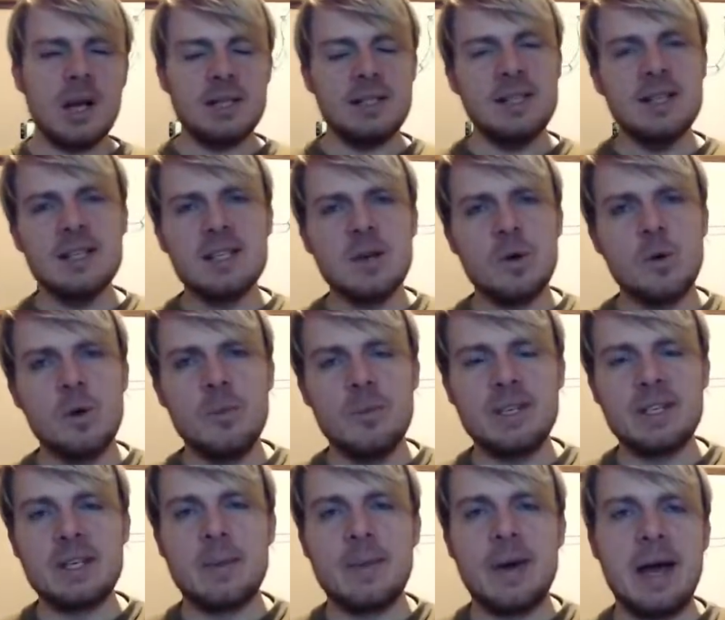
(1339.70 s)
think there will
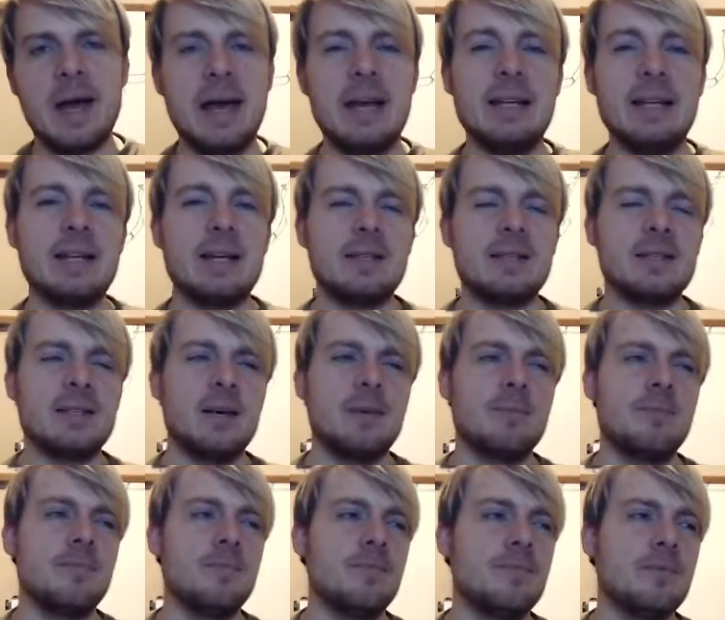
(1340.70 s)
be some hate and
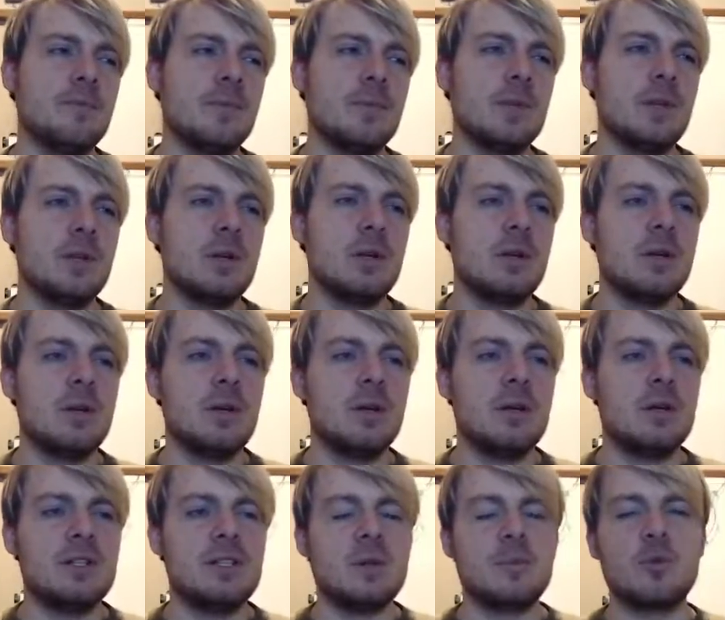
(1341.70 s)
some
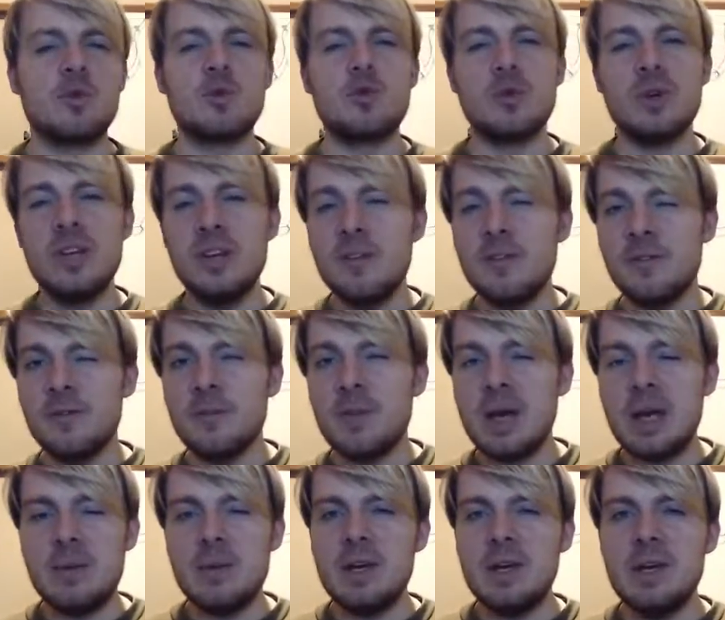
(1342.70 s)
grief
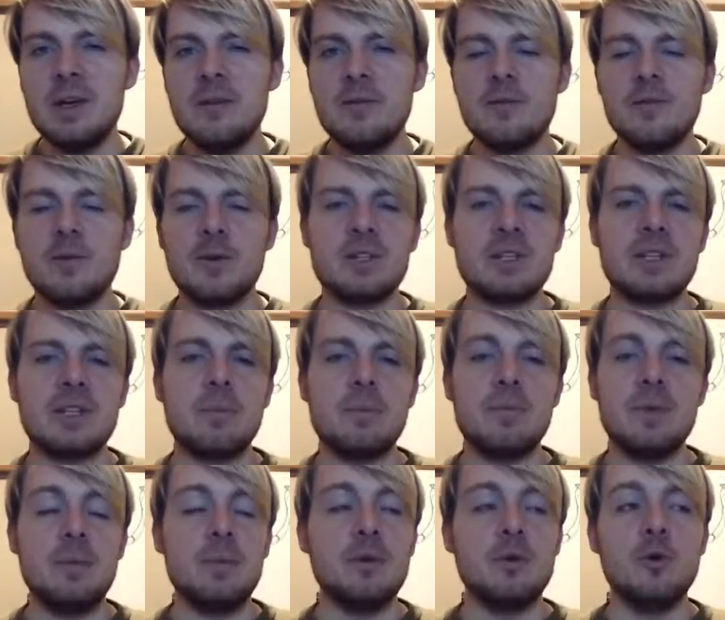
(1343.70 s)
maybe for some
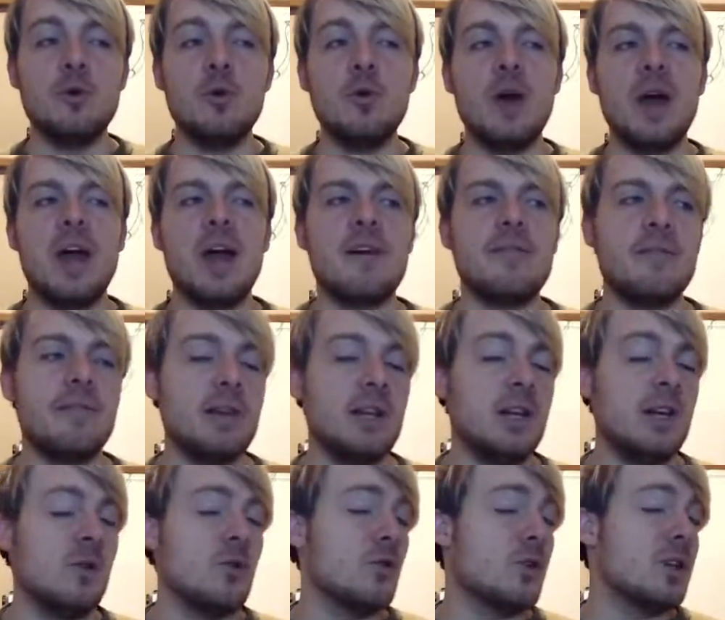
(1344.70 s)
people who
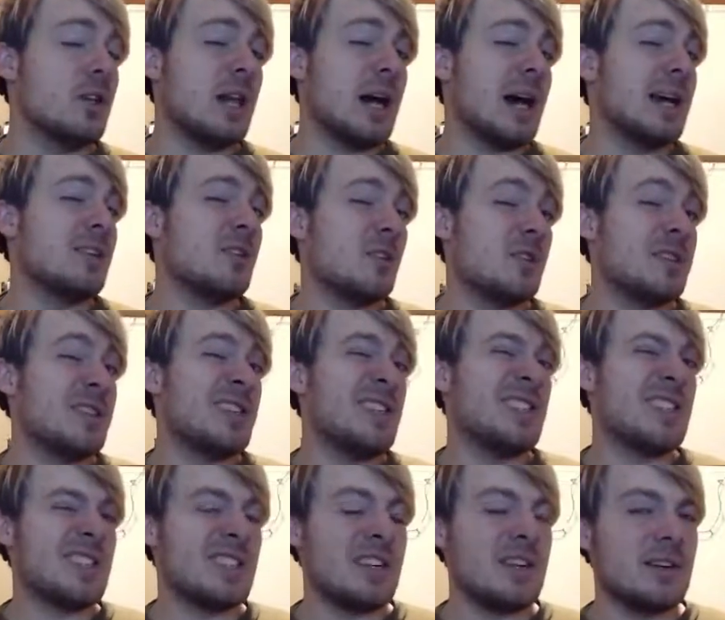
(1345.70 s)
heavily relied on
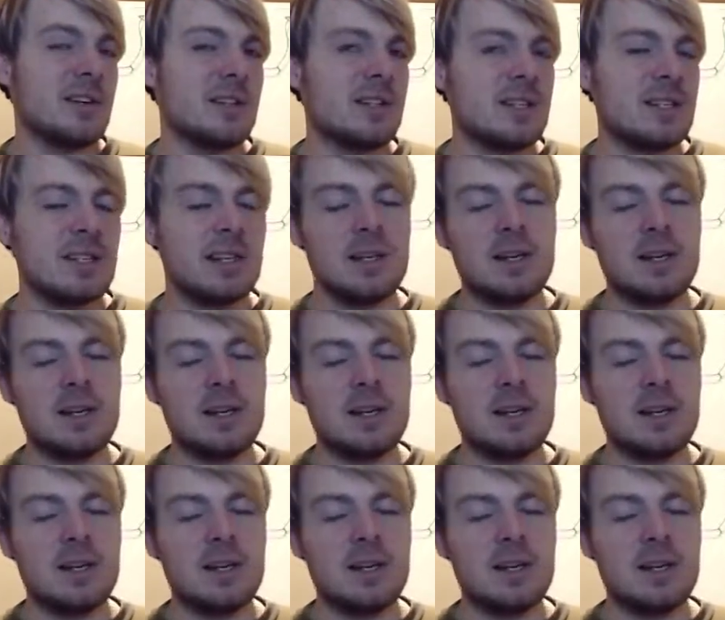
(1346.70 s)
these skills.